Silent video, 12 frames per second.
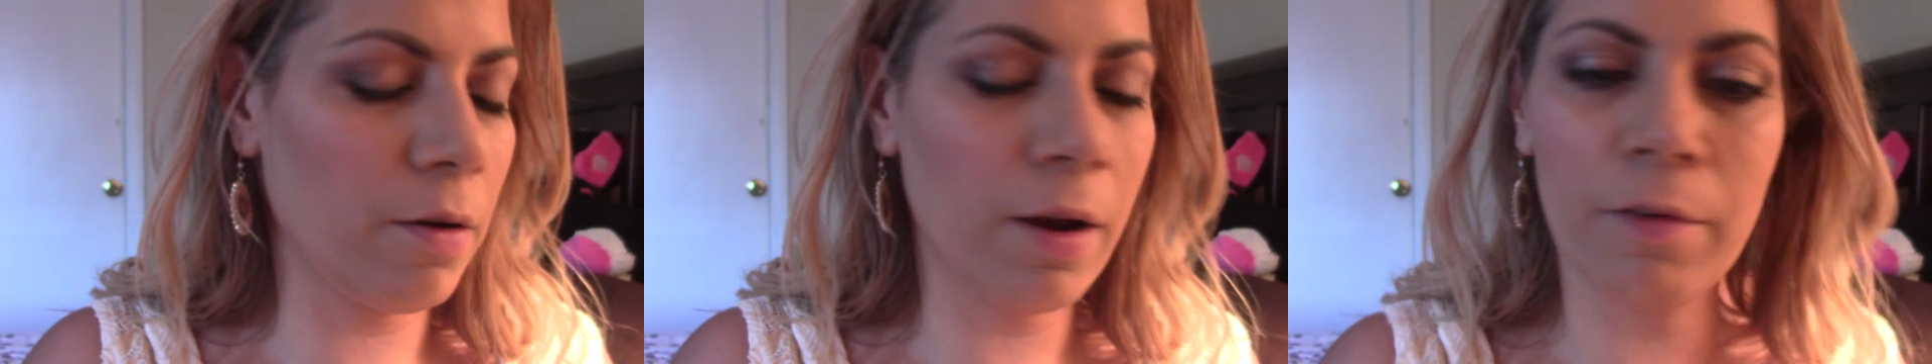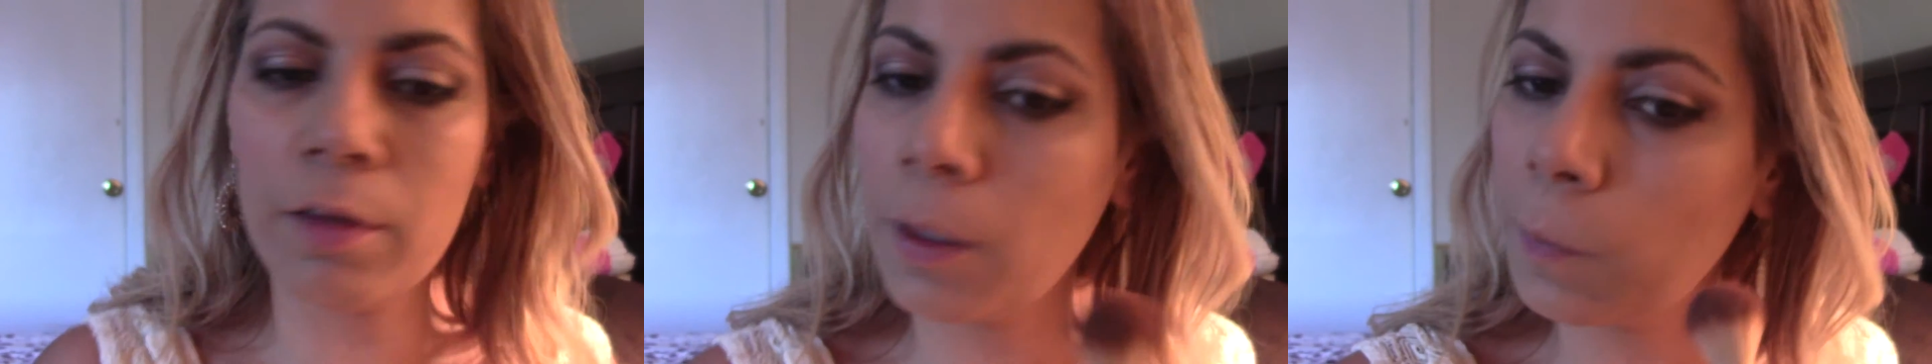
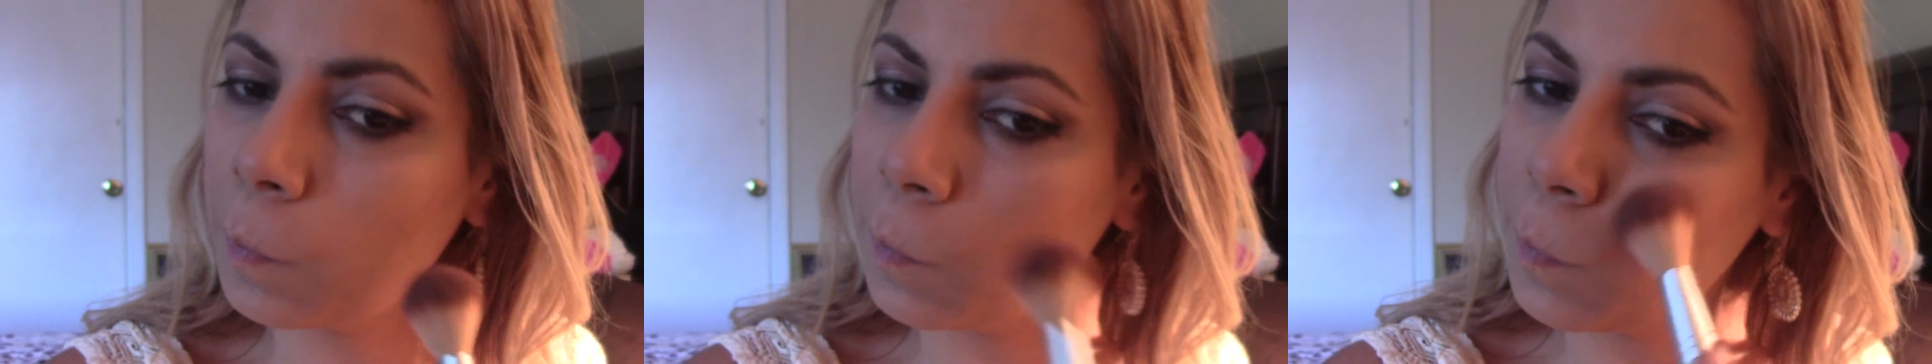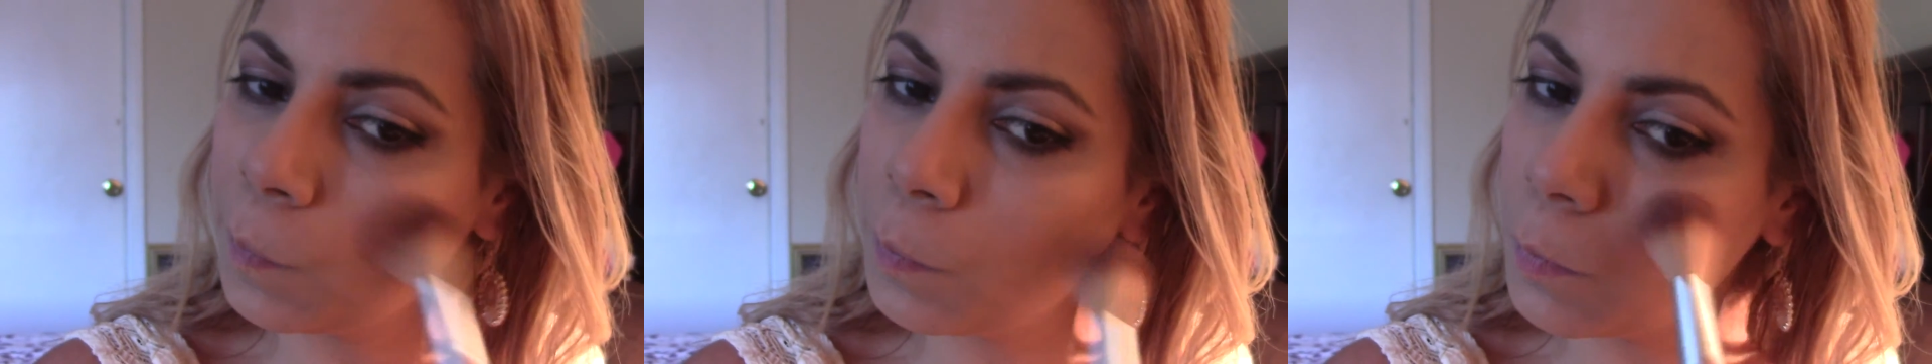everything.
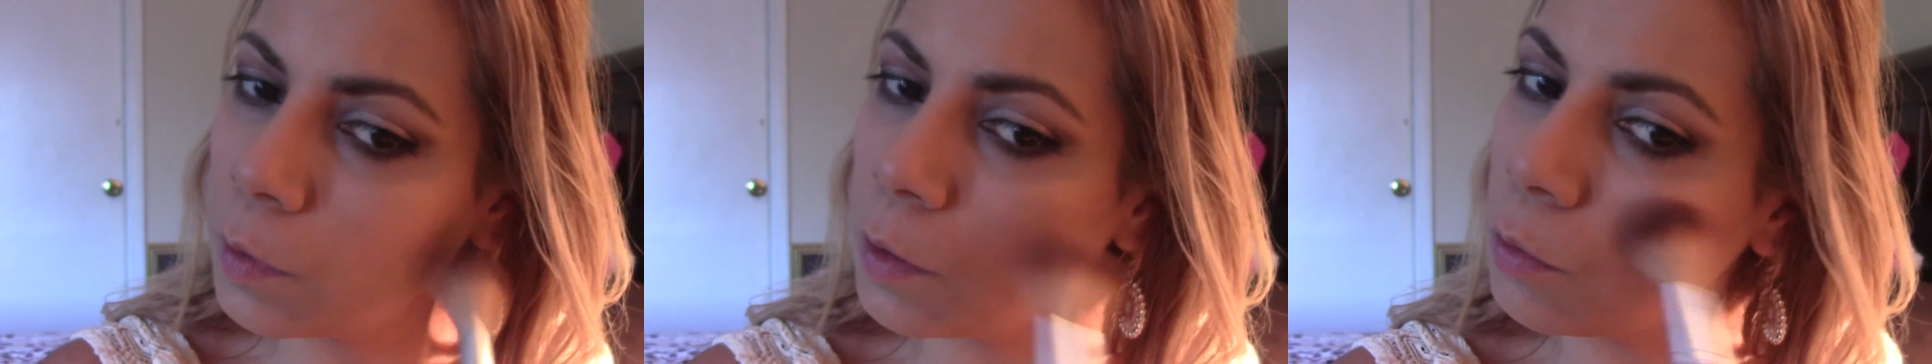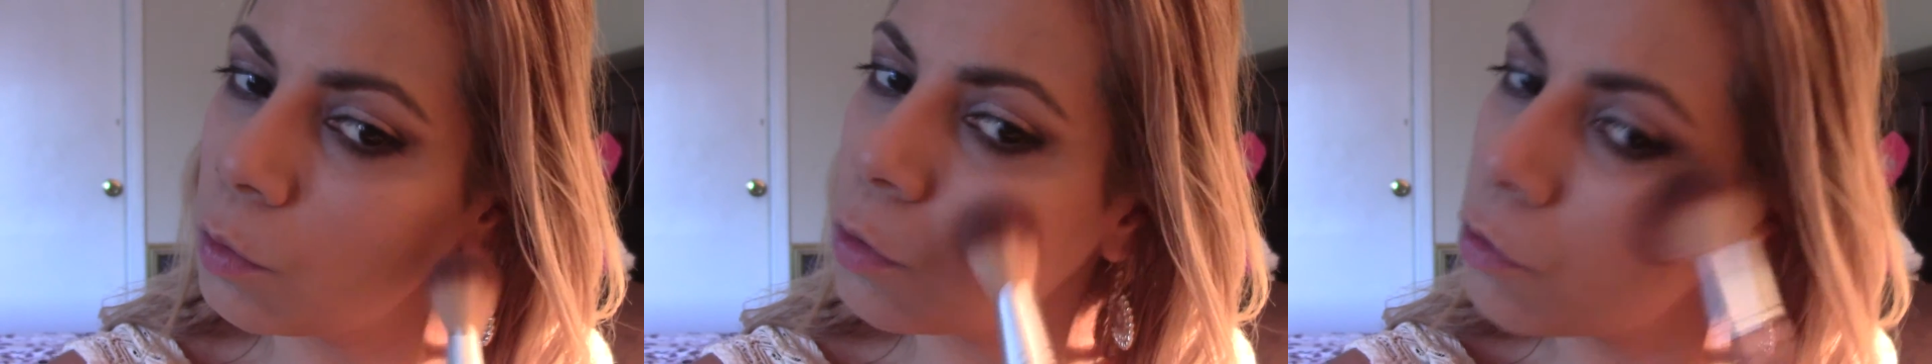
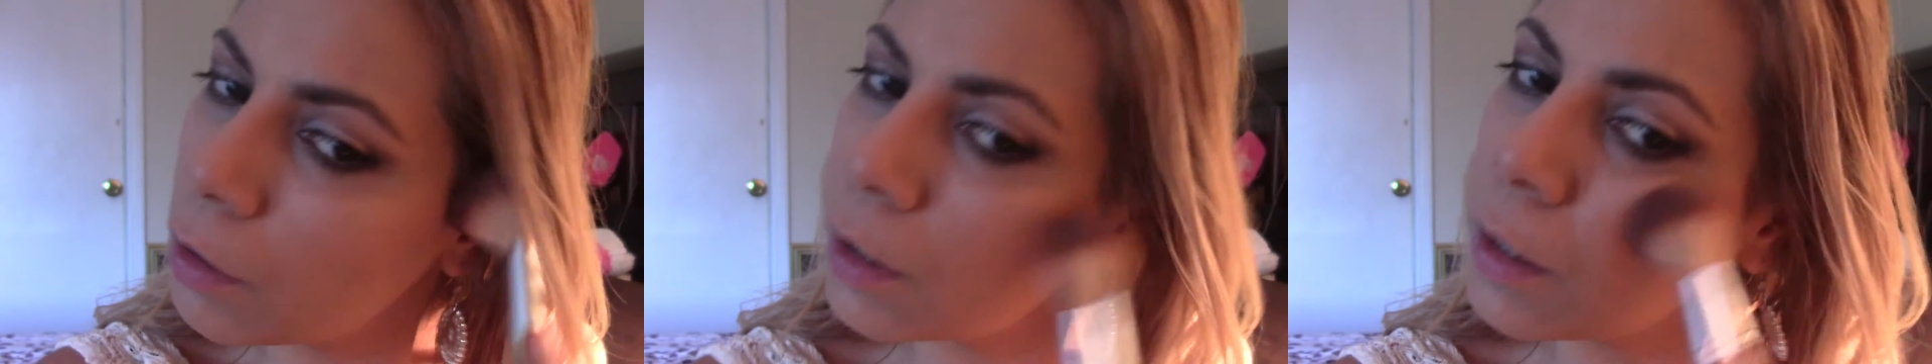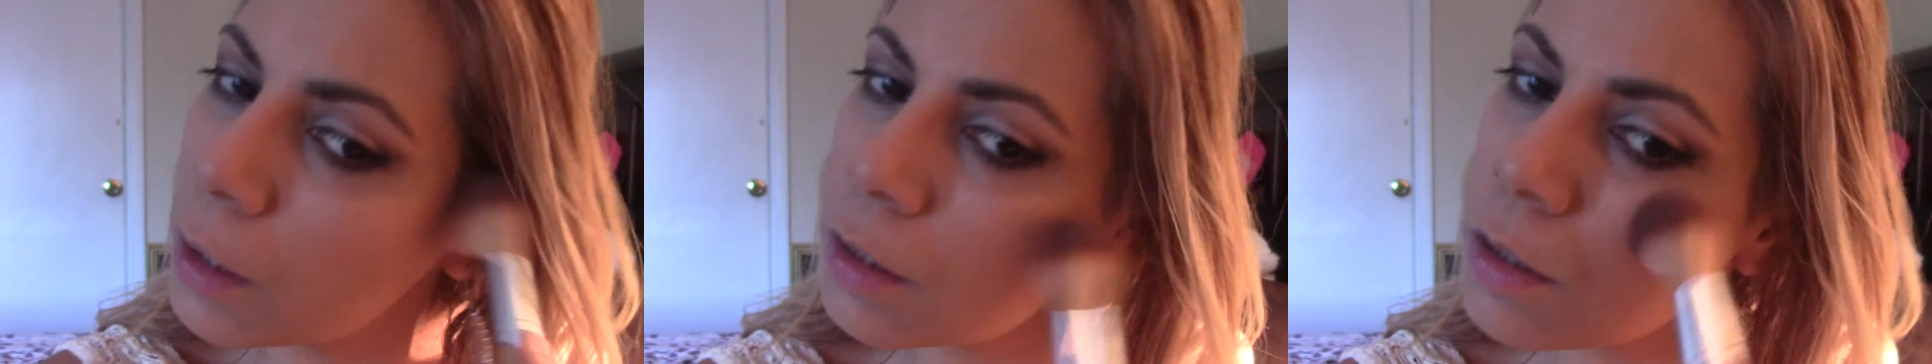It'll look really
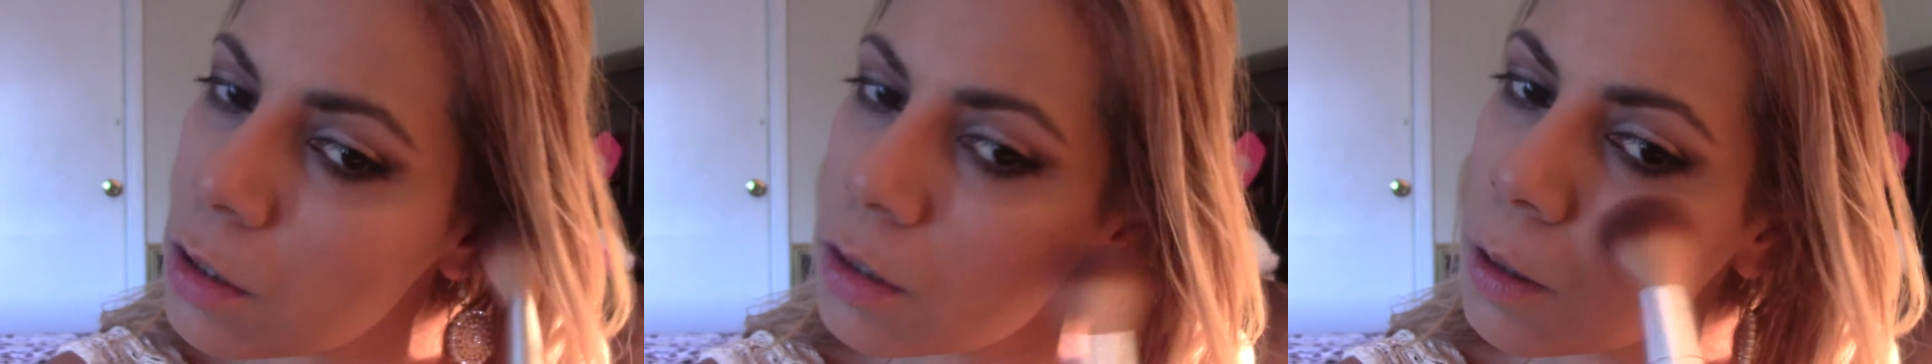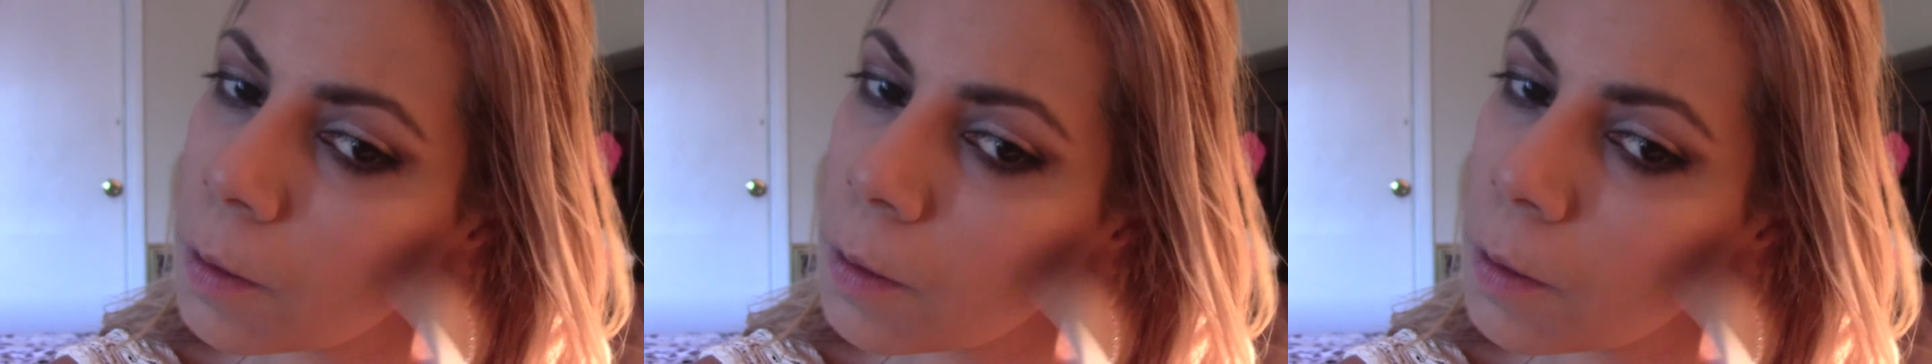nice.